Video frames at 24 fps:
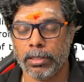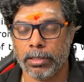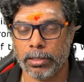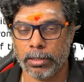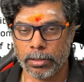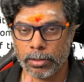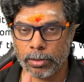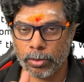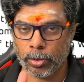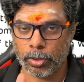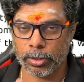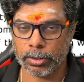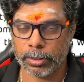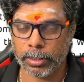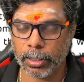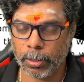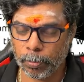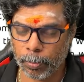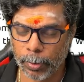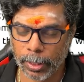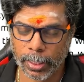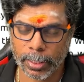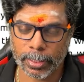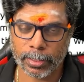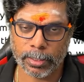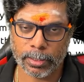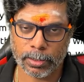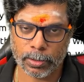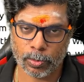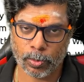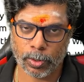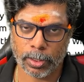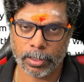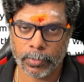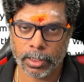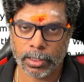roles they play in this
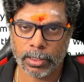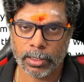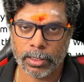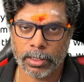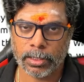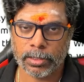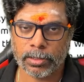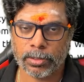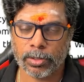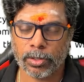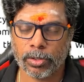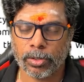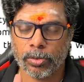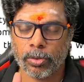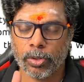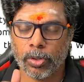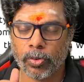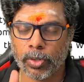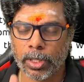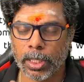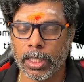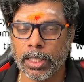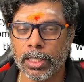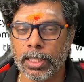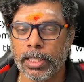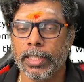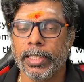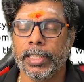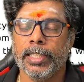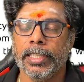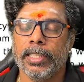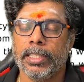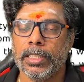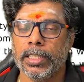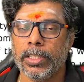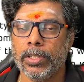one. So overall,
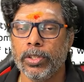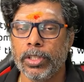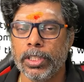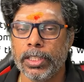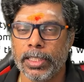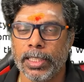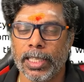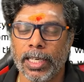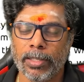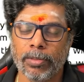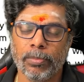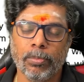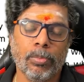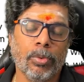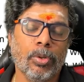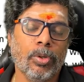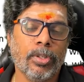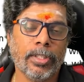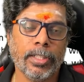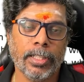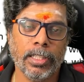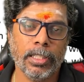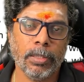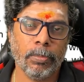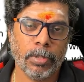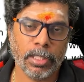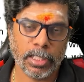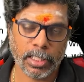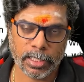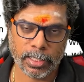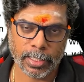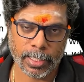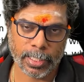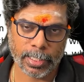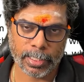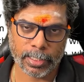you need to have more
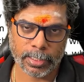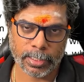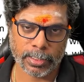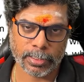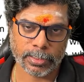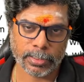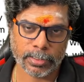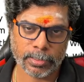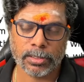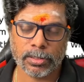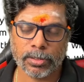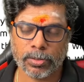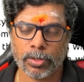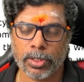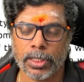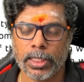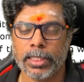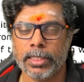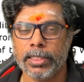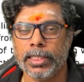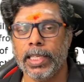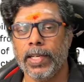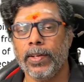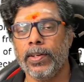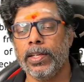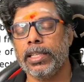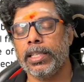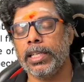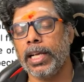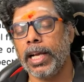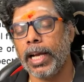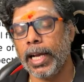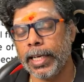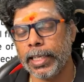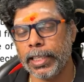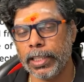independent directors so that they will
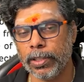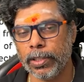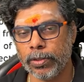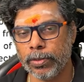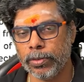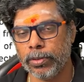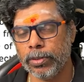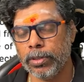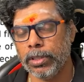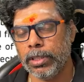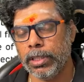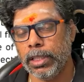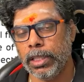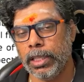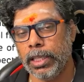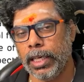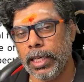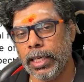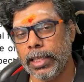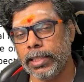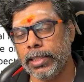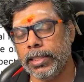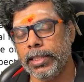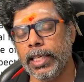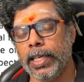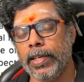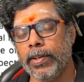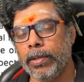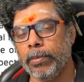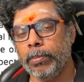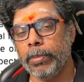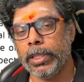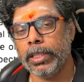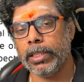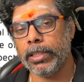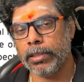guide you and they will
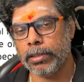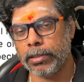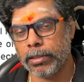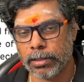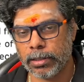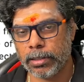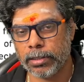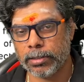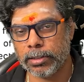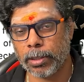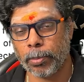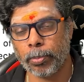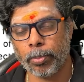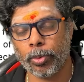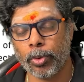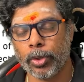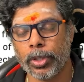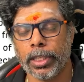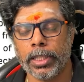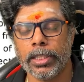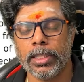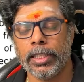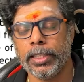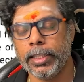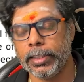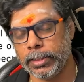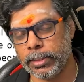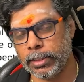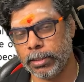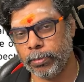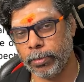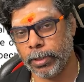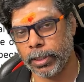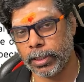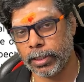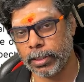be supporting the
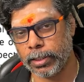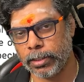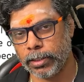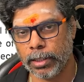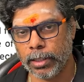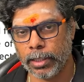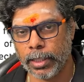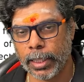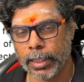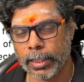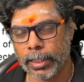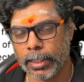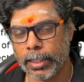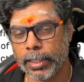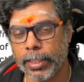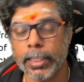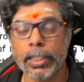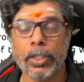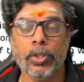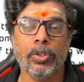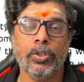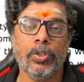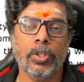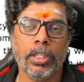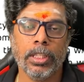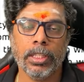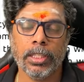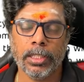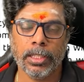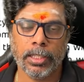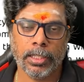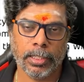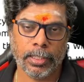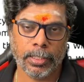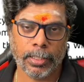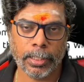decision maker rather than
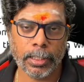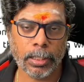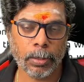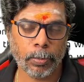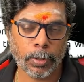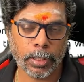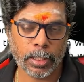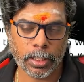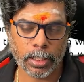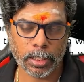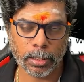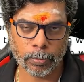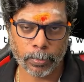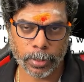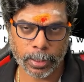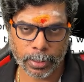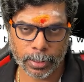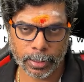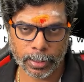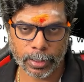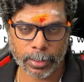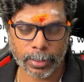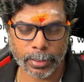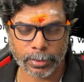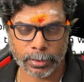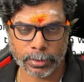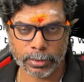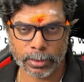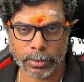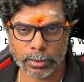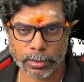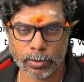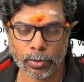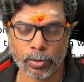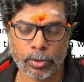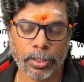independently making a
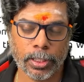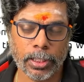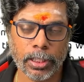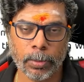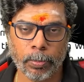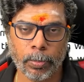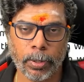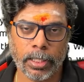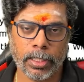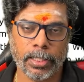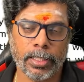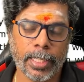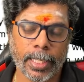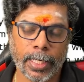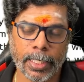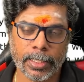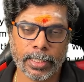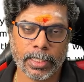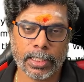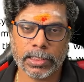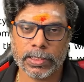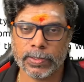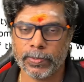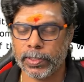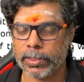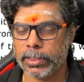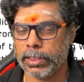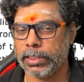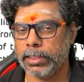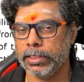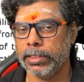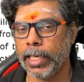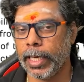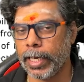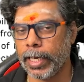decision. So independent directors versus the